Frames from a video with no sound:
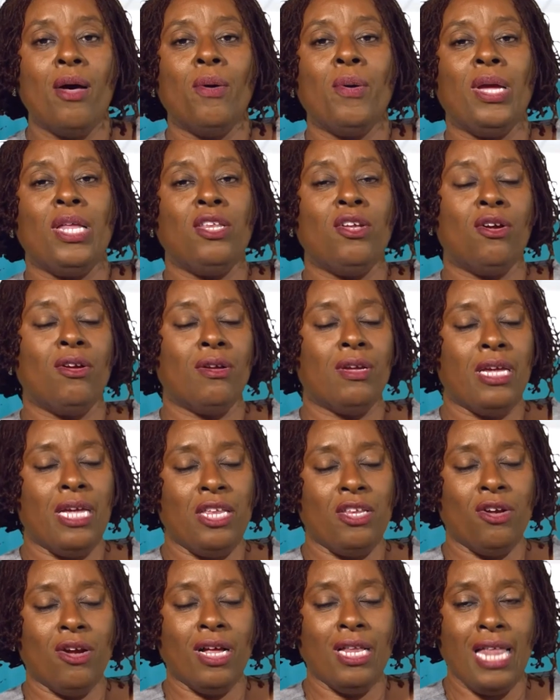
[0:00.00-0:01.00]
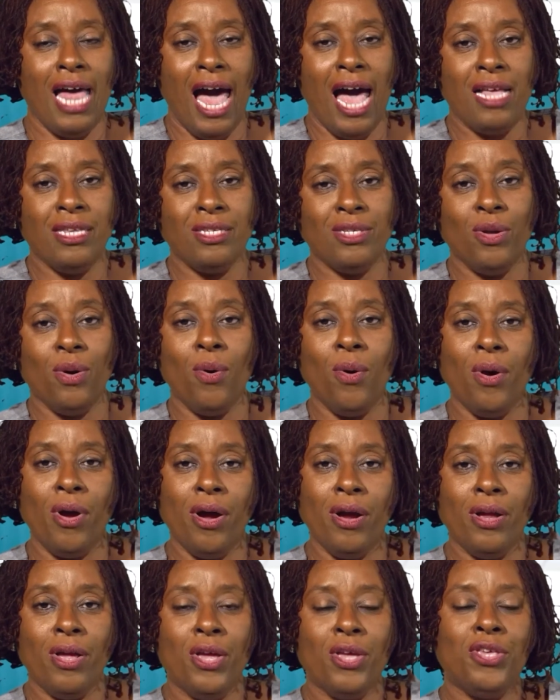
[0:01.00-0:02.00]
in your class,
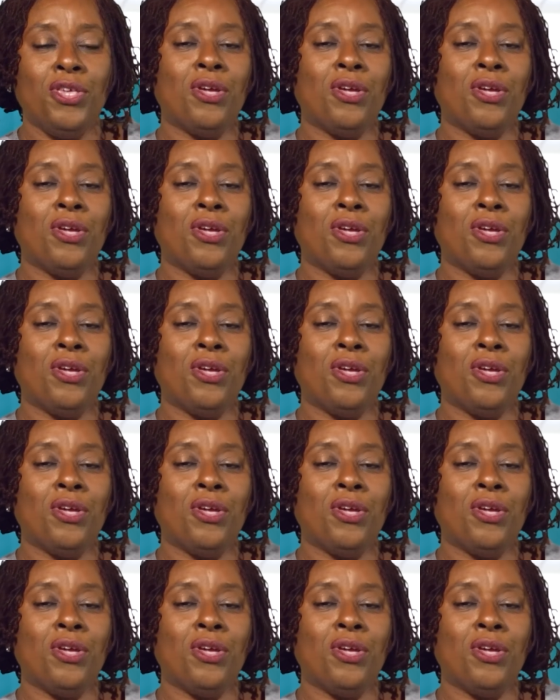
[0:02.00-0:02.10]
or